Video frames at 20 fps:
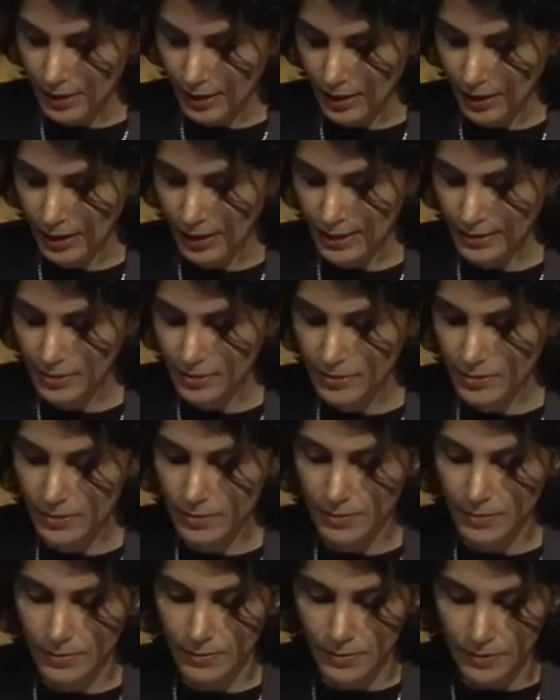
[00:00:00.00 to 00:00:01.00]
uh, at
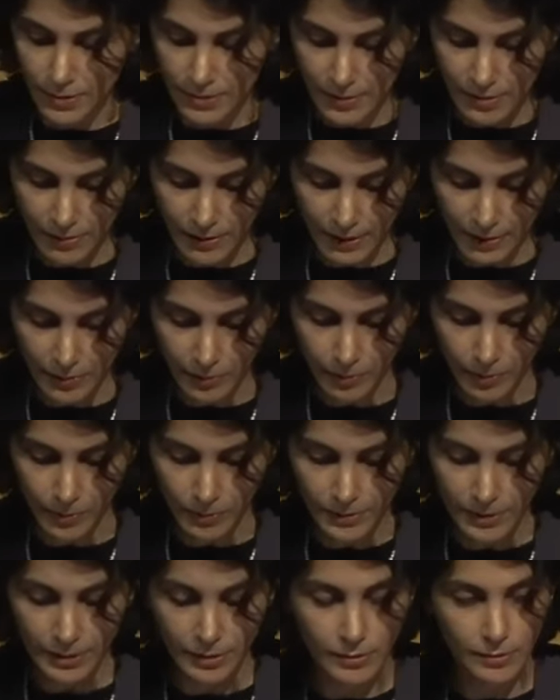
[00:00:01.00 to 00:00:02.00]
institutions around the
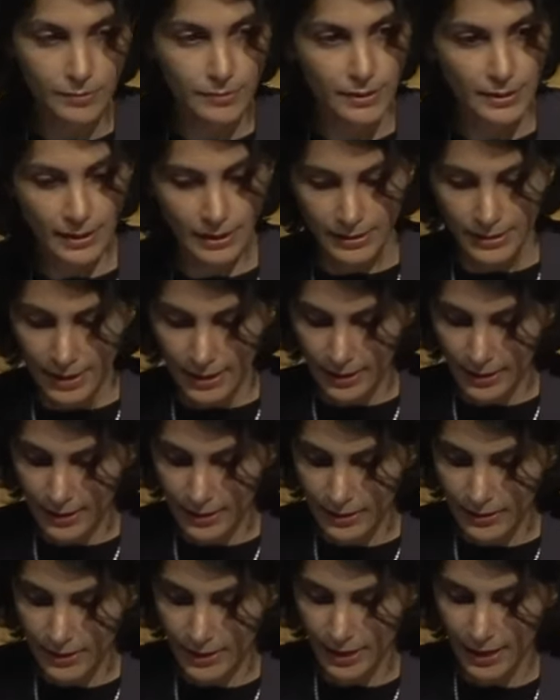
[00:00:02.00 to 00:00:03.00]
world, including a
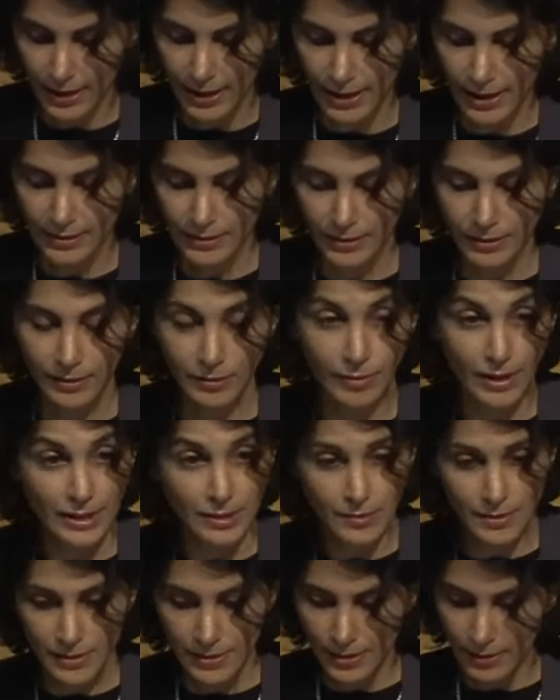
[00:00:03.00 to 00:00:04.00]
decade uh, at the
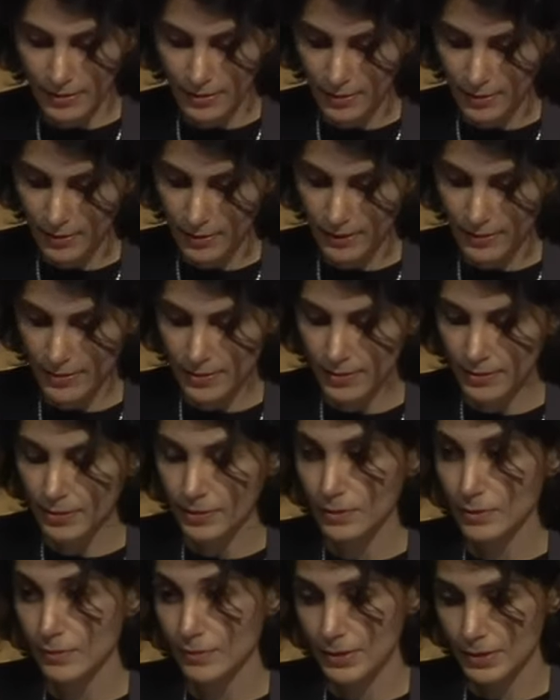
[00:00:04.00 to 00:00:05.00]
Graduate Center at the City
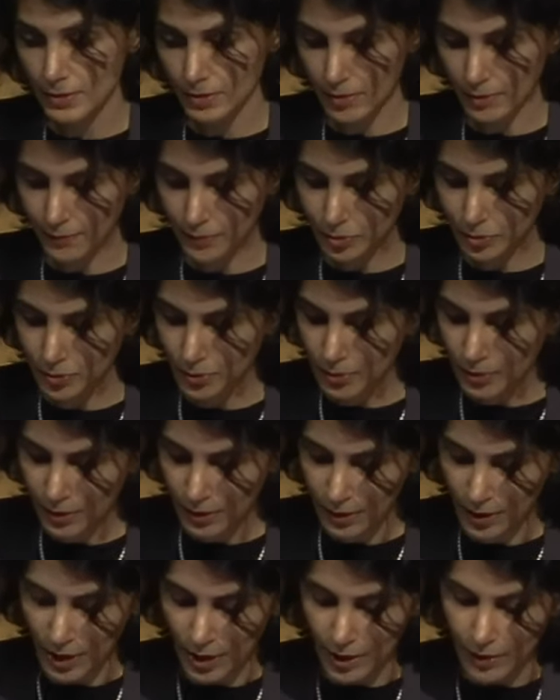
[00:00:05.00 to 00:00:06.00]
University of New
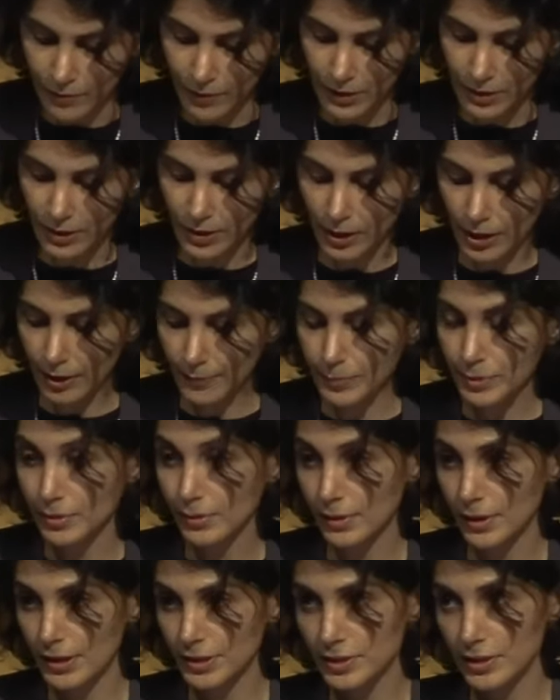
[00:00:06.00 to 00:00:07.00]
York, where he helped to
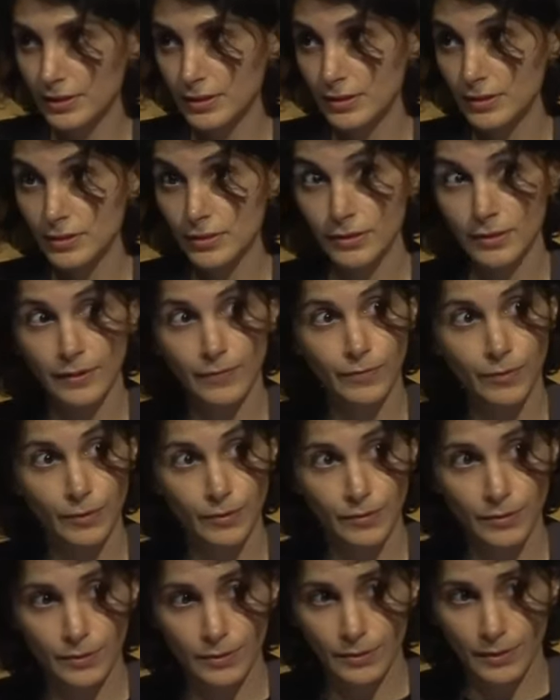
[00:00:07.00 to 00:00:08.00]
launch an initiative for
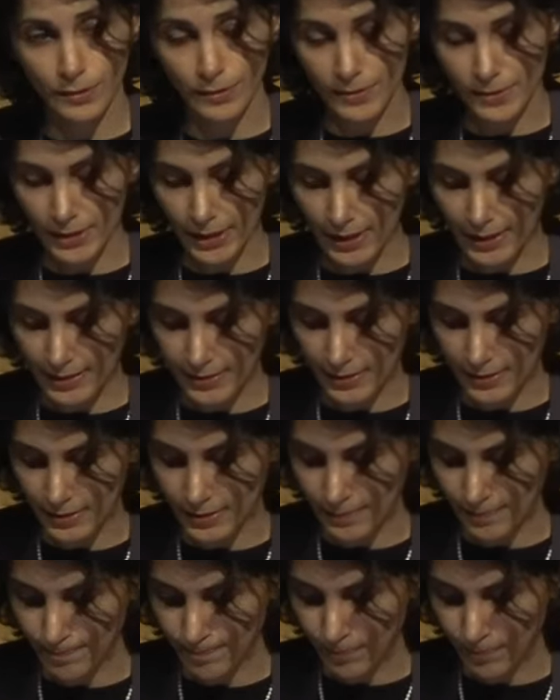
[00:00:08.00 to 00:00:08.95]
theoretical sciences.